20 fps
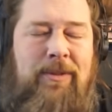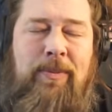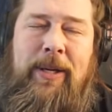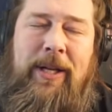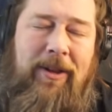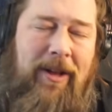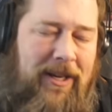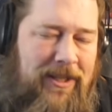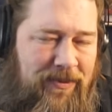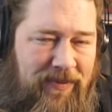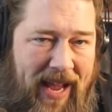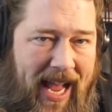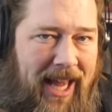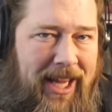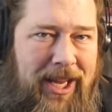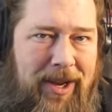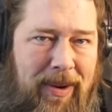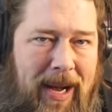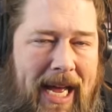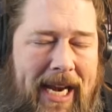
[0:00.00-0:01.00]
We lost
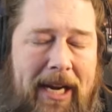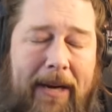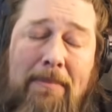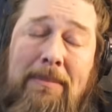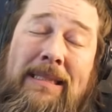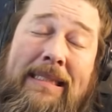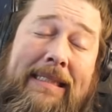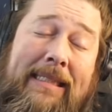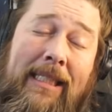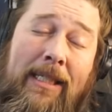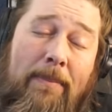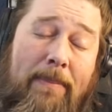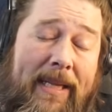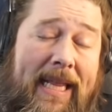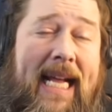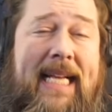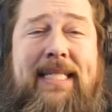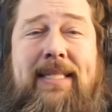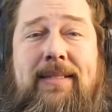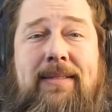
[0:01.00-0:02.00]
value on them, but
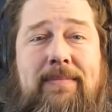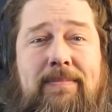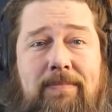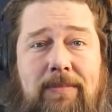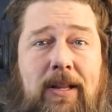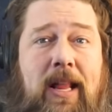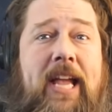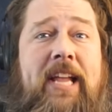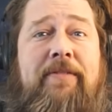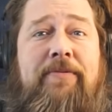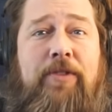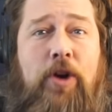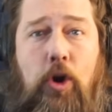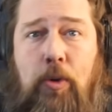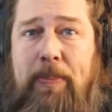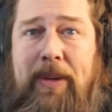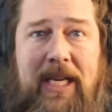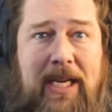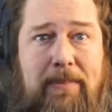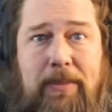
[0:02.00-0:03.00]
that's life
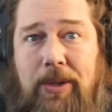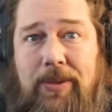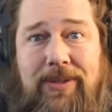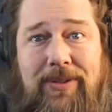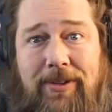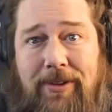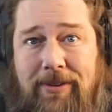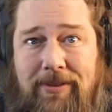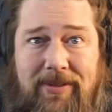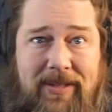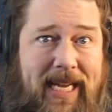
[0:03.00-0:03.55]
opening boosters.